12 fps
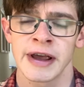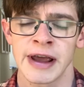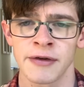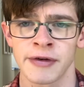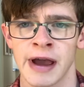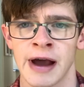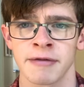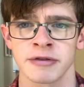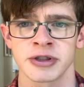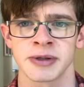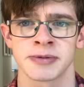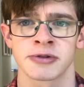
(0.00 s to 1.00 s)
If you
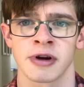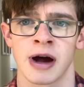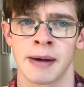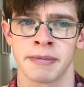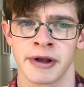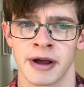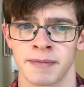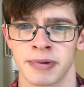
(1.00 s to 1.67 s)
haven't subscribed yet,